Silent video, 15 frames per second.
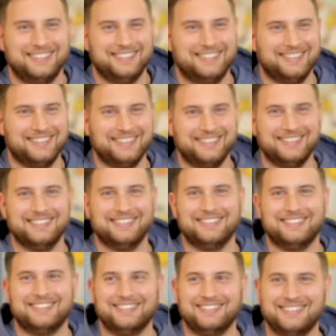
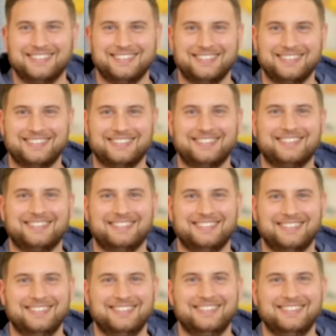
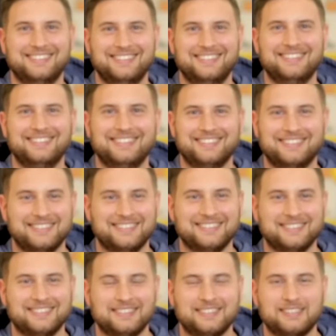
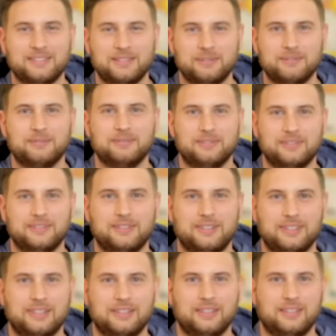
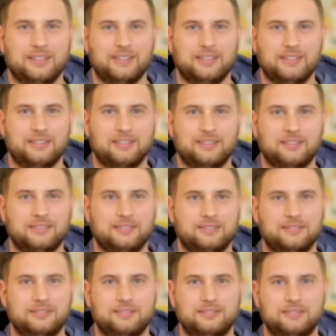
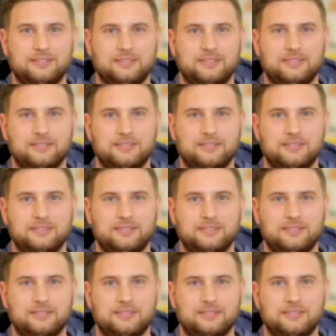(not speaking)